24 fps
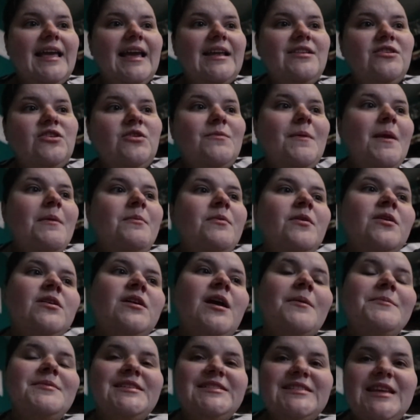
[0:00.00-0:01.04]
And new people are
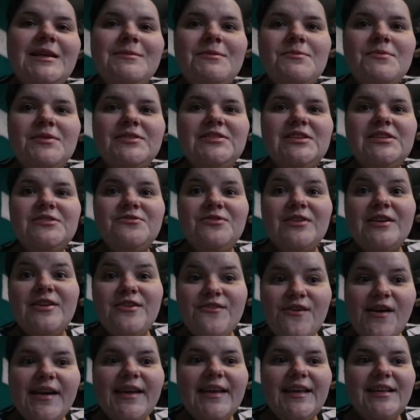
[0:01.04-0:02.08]
coming to see me, which is really
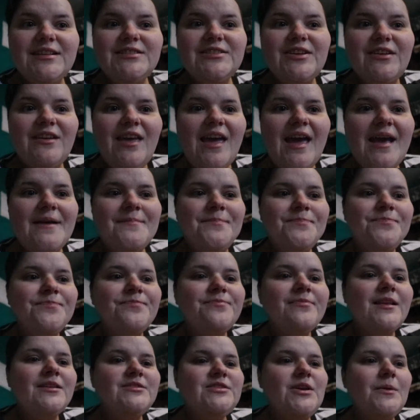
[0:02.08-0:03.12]
great. So, yeah.
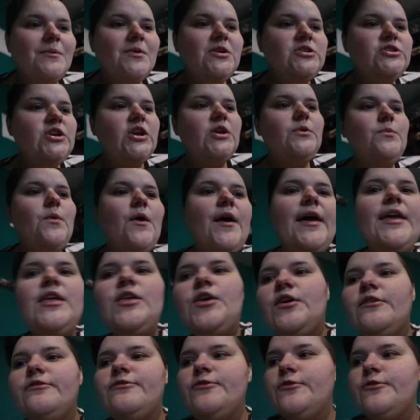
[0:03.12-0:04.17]
So, I'm going to show you what I got